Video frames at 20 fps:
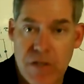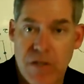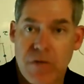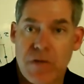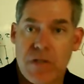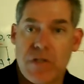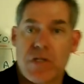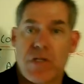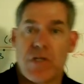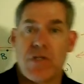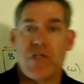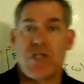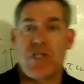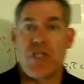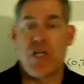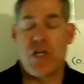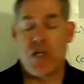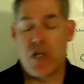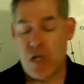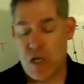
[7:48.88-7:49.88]
to its
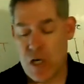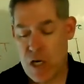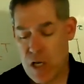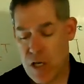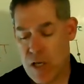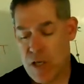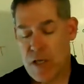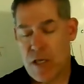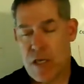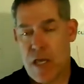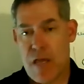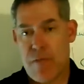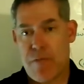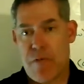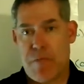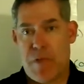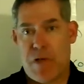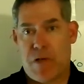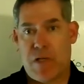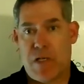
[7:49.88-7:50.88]
shear
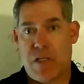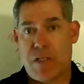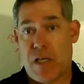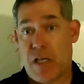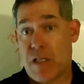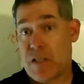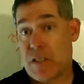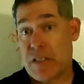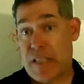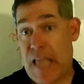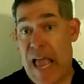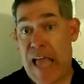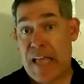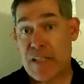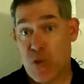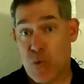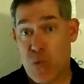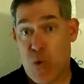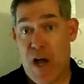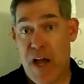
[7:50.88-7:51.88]
capabilities. Hence,
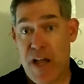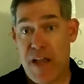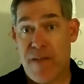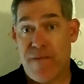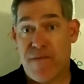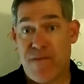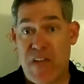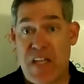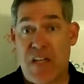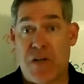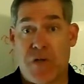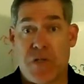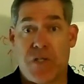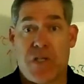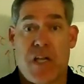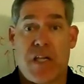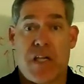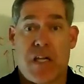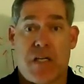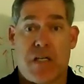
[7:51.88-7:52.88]
that's why it fails
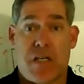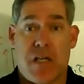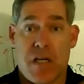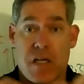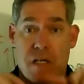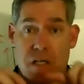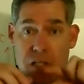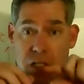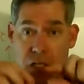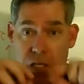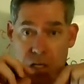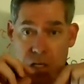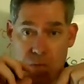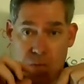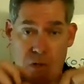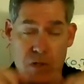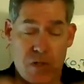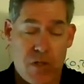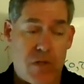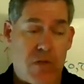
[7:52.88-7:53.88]
like it does
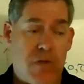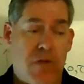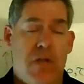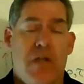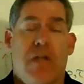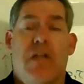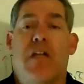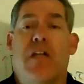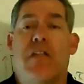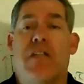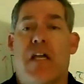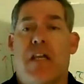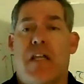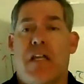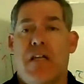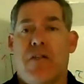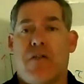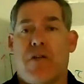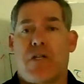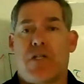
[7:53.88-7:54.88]
when you, in that
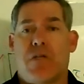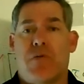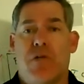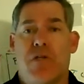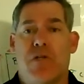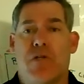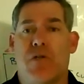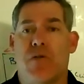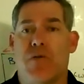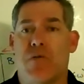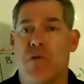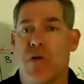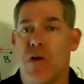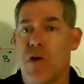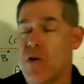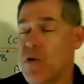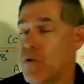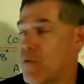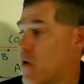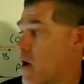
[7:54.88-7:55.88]
helix, when you
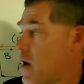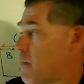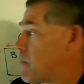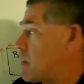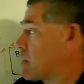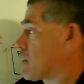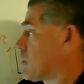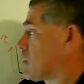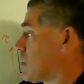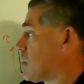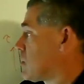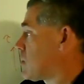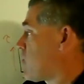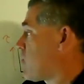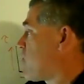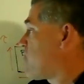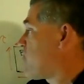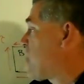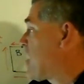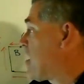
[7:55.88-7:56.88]
wrap it, because it's
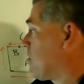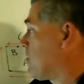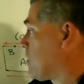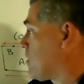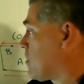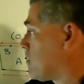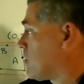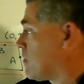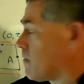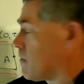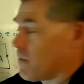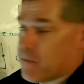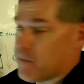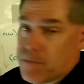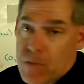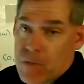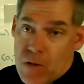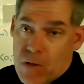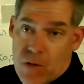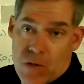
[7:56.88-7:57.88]
failing
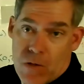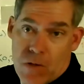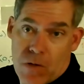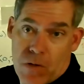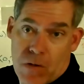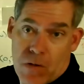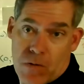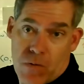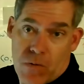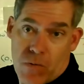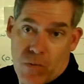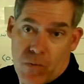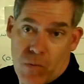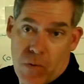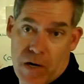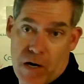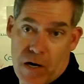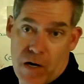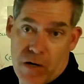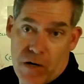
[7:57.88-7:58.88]

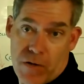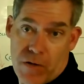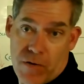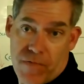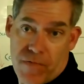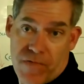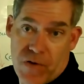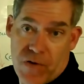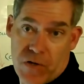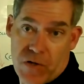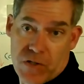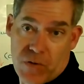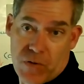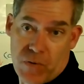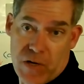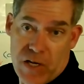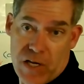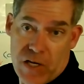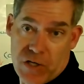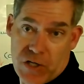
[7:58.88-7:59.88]
where you first
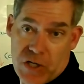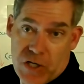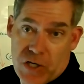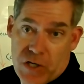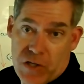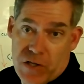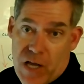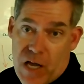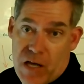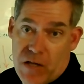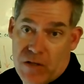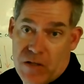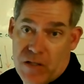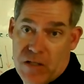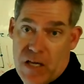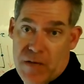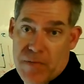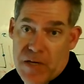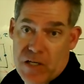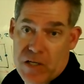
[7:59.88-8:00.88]
reach that
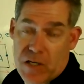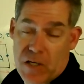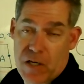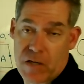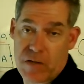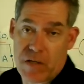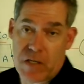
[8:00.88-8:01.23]
limit of the